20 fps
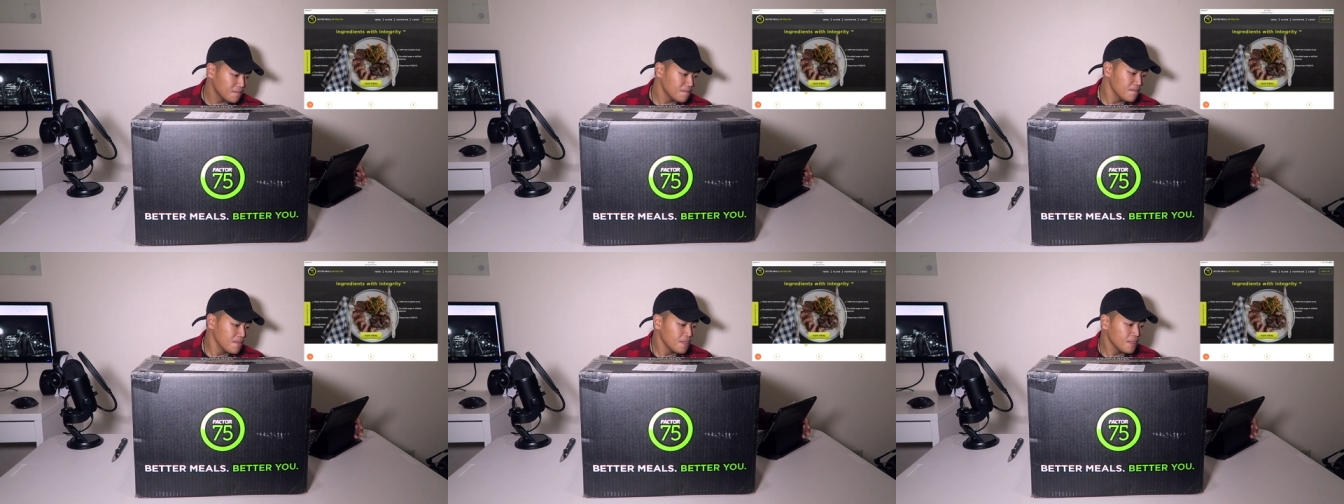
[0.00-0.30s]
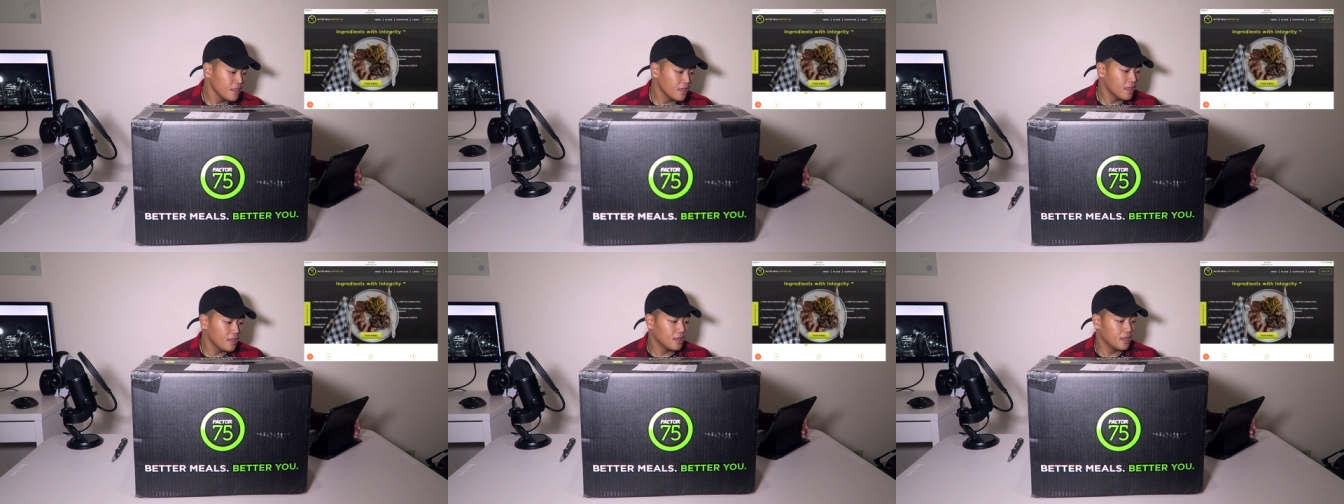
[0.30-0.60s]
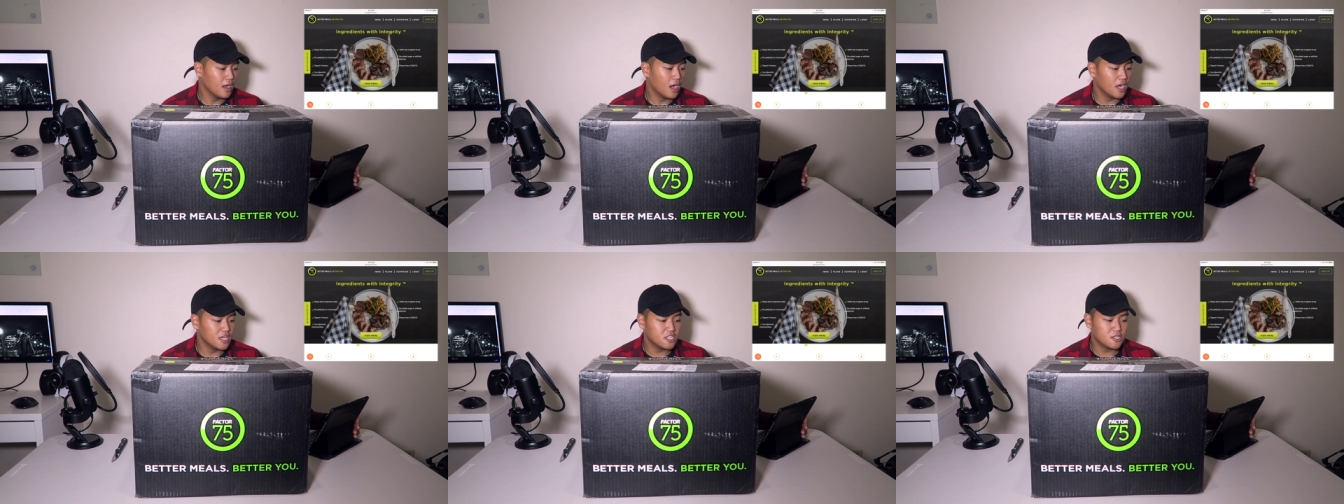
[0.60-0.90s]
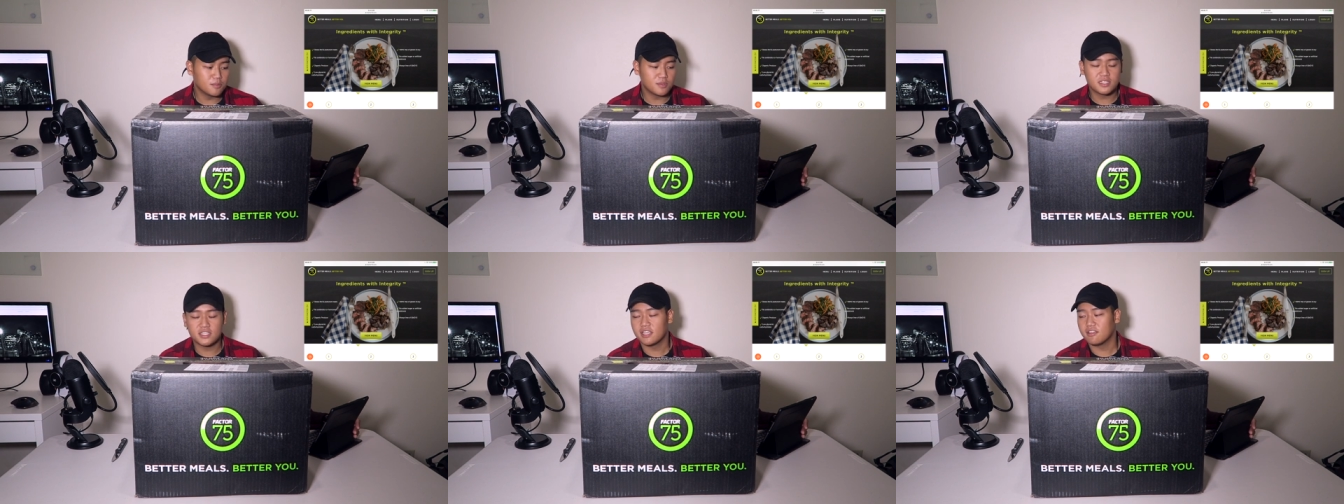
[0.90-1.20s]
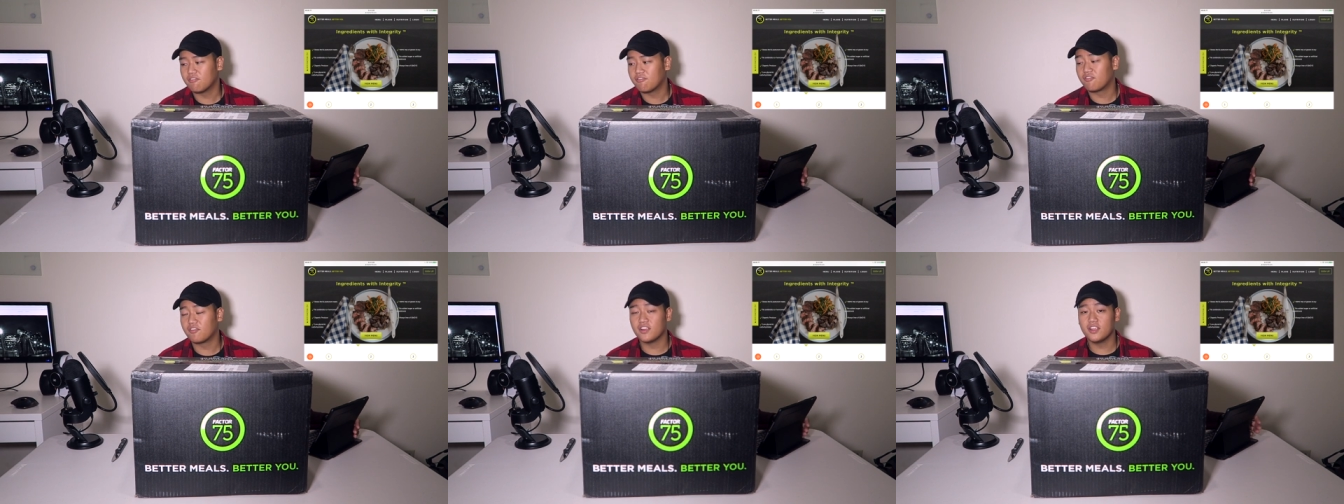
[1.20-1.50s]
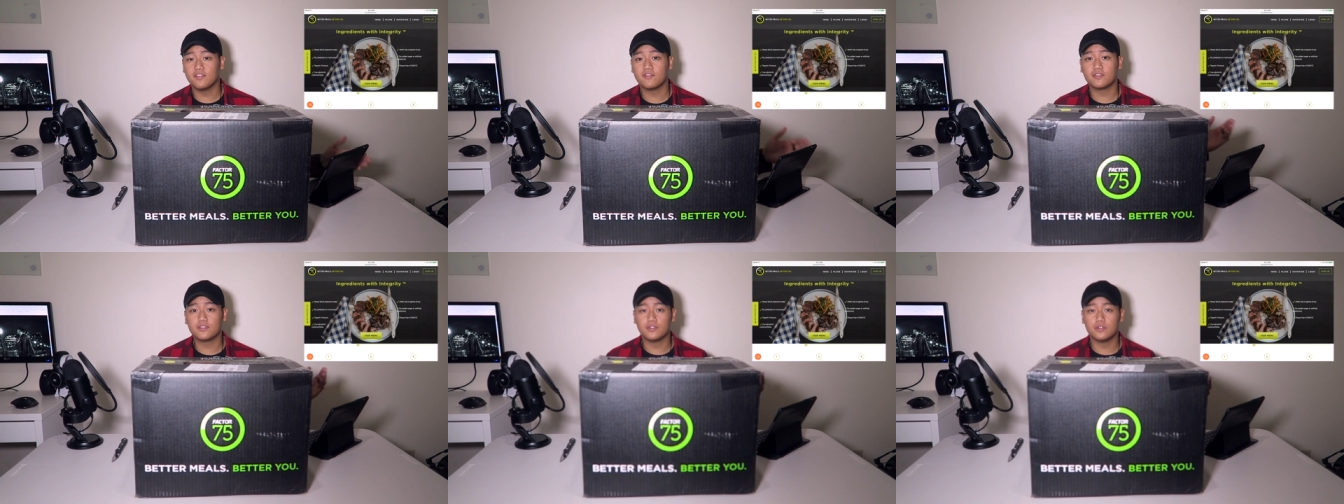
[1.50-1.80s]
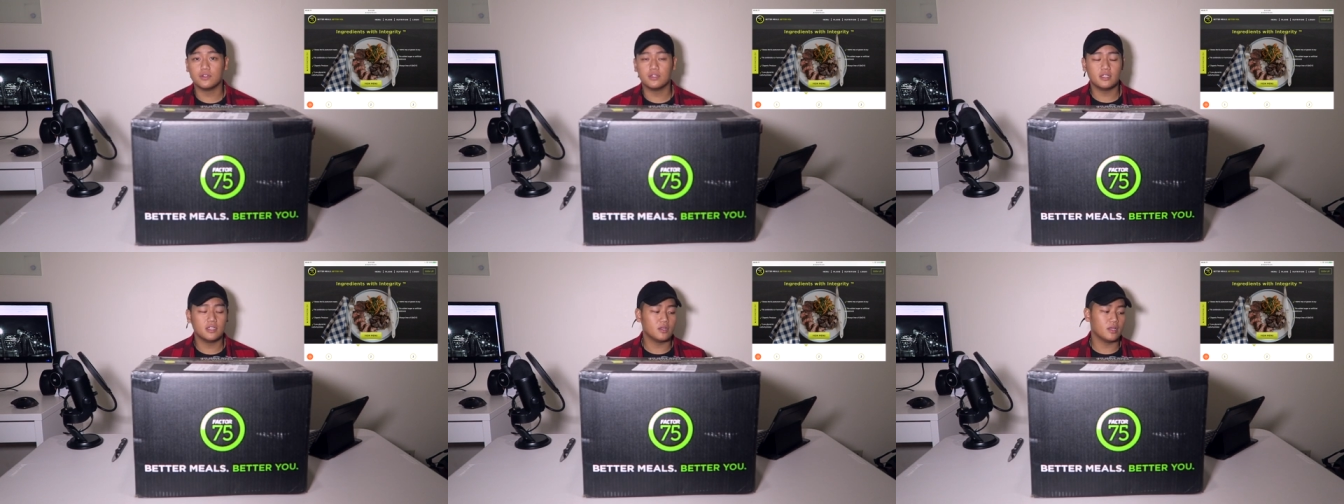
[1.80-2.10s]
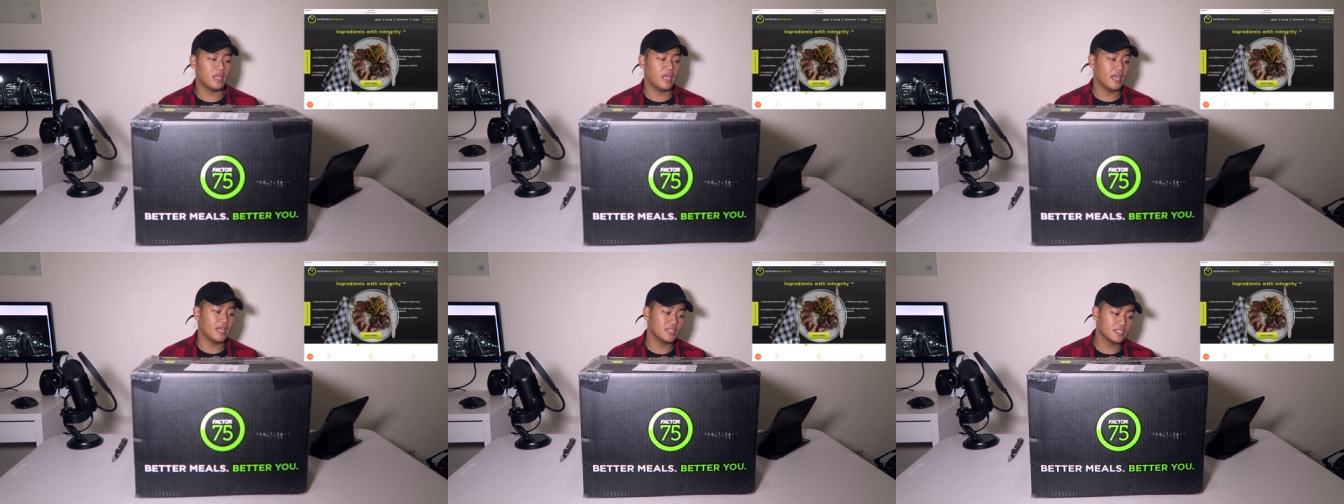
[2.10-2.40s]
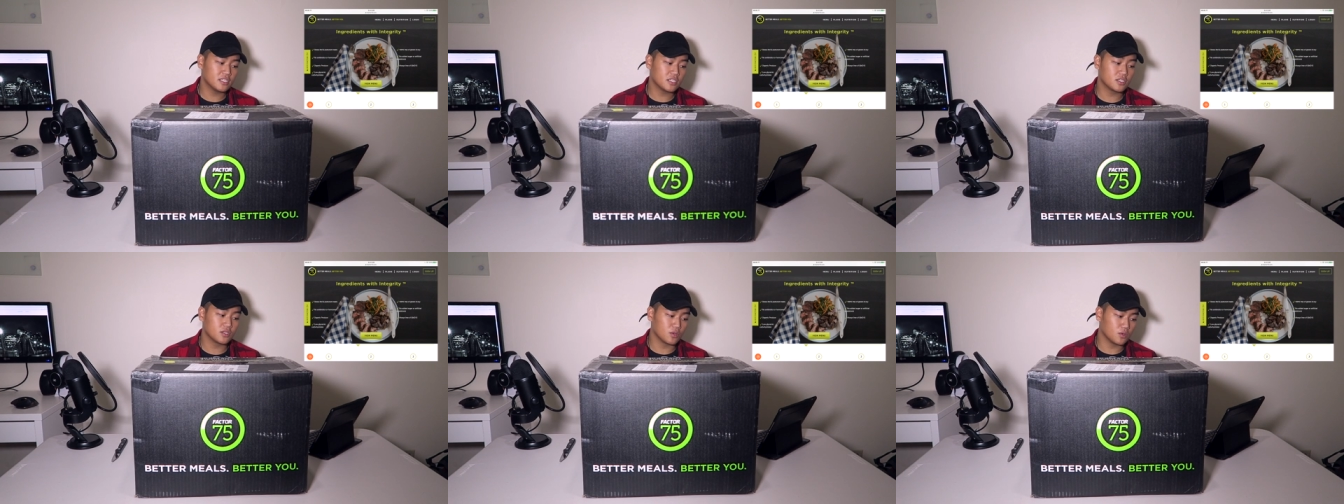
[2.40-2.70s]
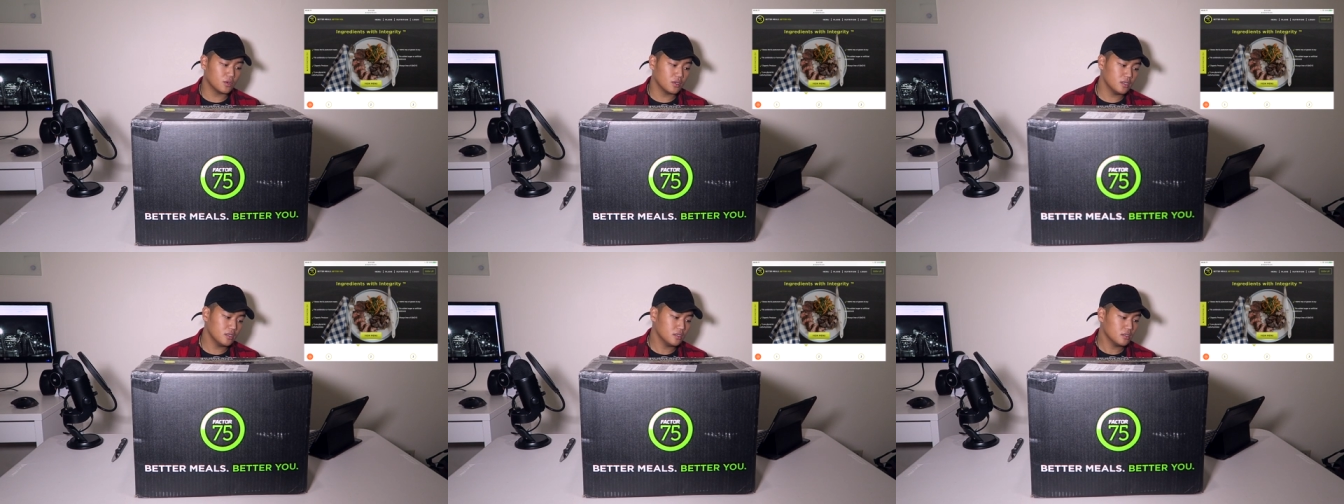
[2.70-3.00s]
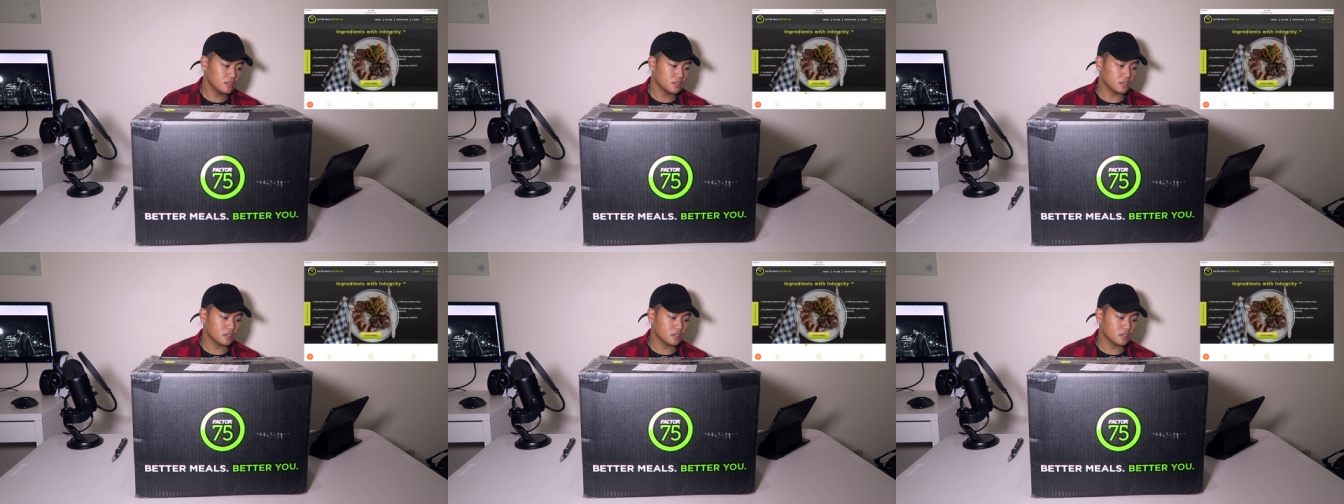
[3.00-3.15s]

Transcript: 100% free of gluten and soy,